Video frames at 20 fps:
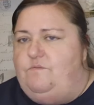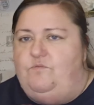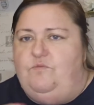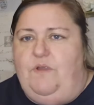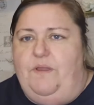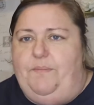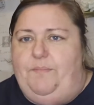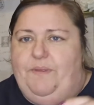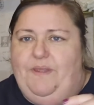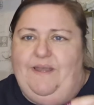
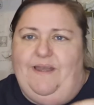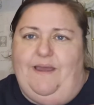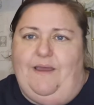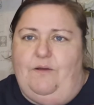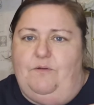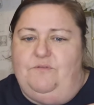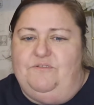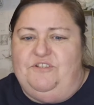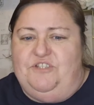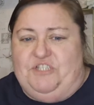ripping
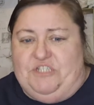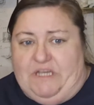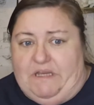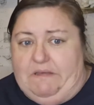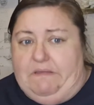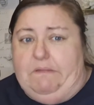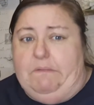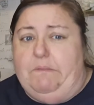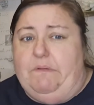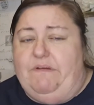out
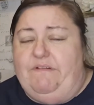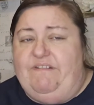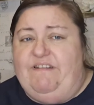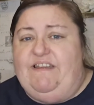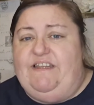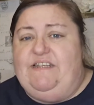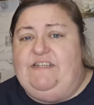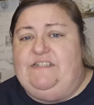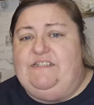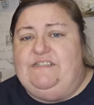
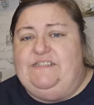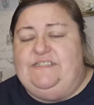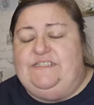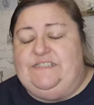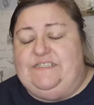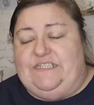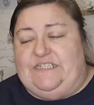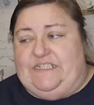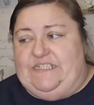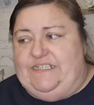January and
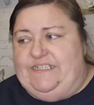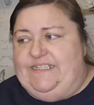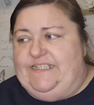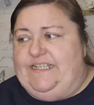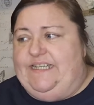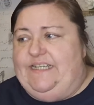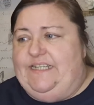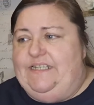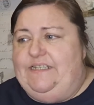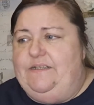starting
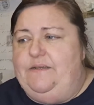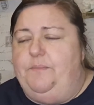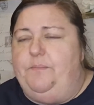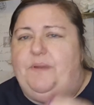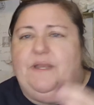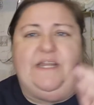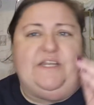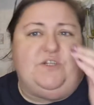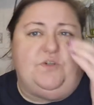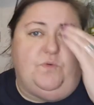again,
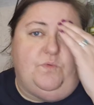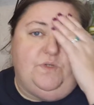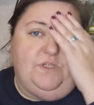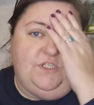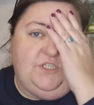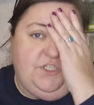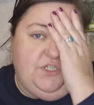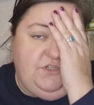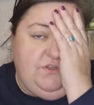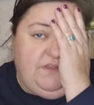but I don't want
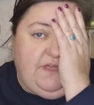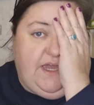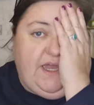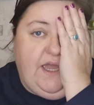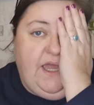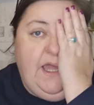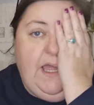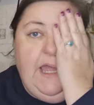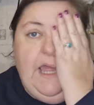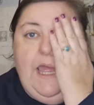to do
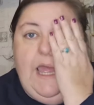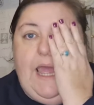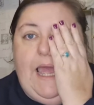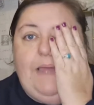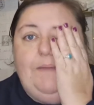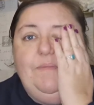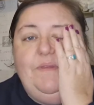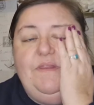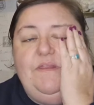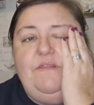that.
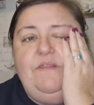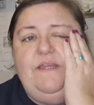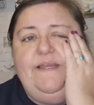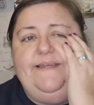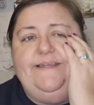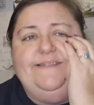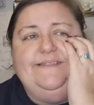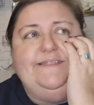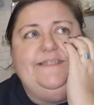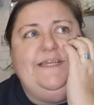I mean, the thing
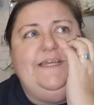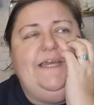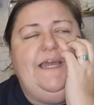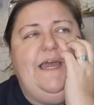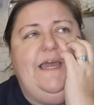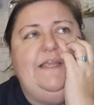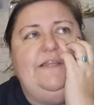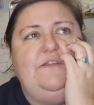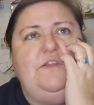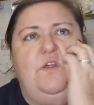is,
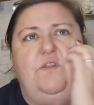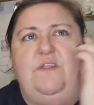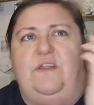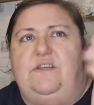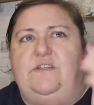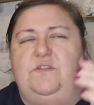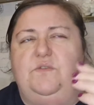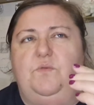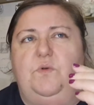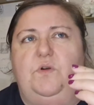it's not the
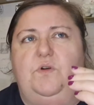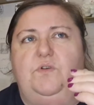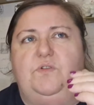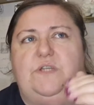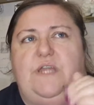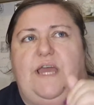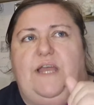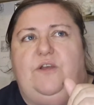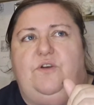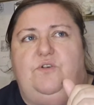end of the world.
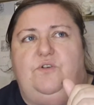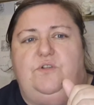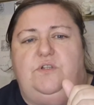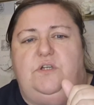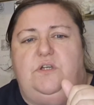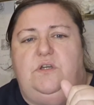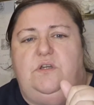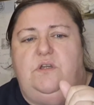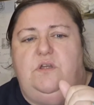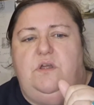I could
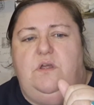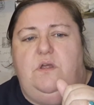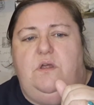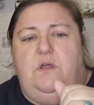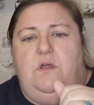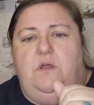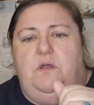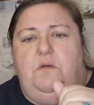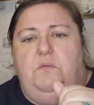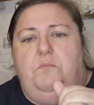
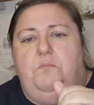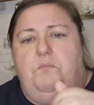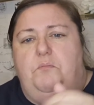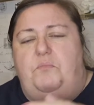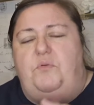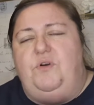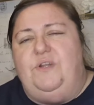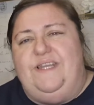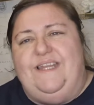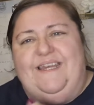
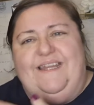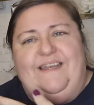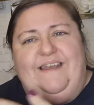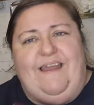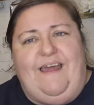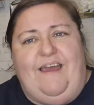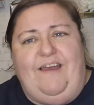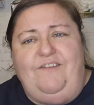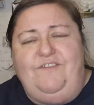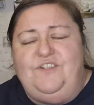put it in
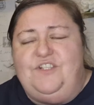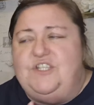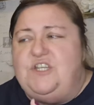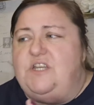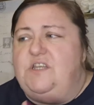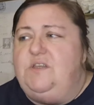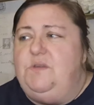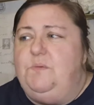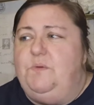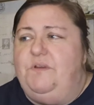after
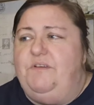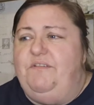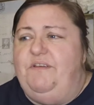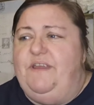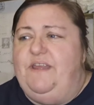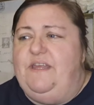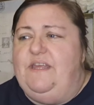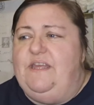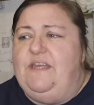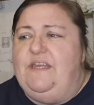
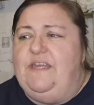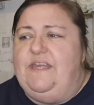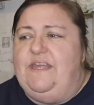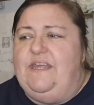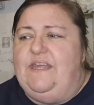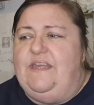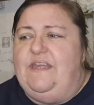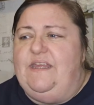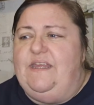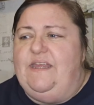January.
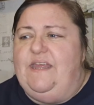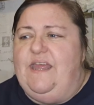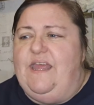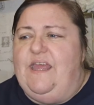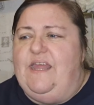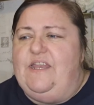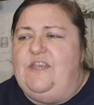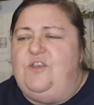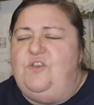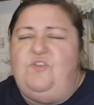
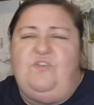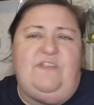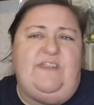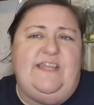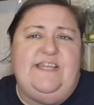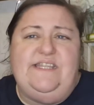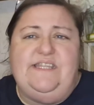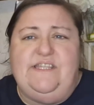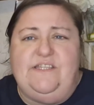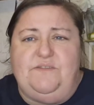
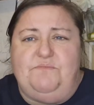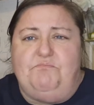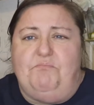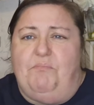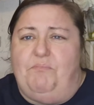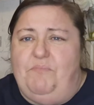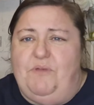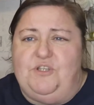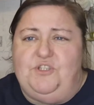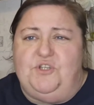This is
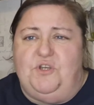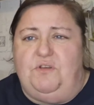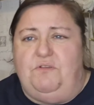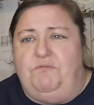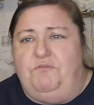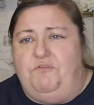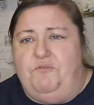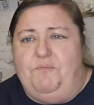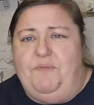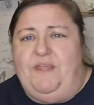a
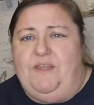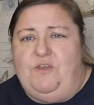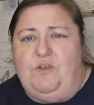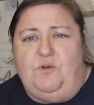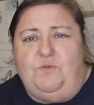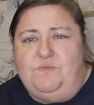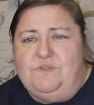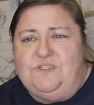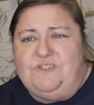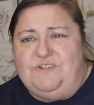journal for me.
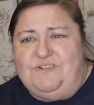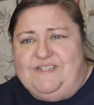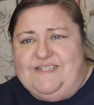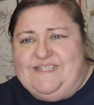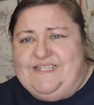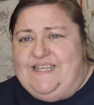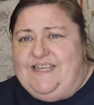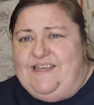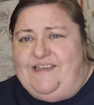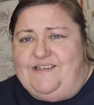No one's going to
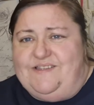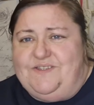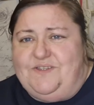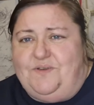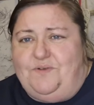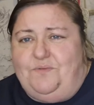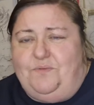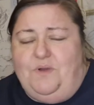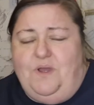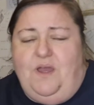see it,
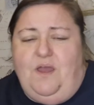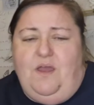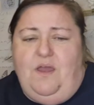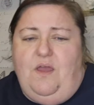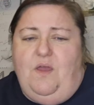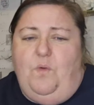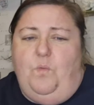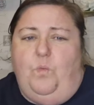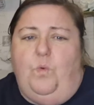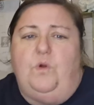so
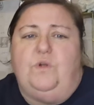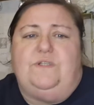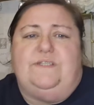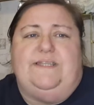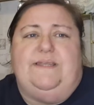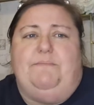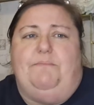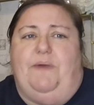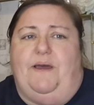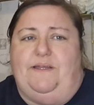what
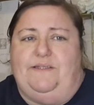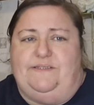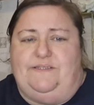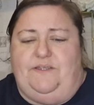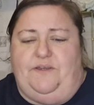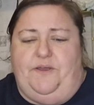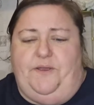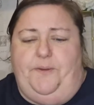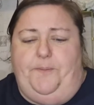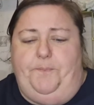does it
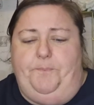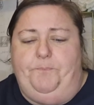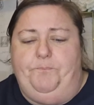matter?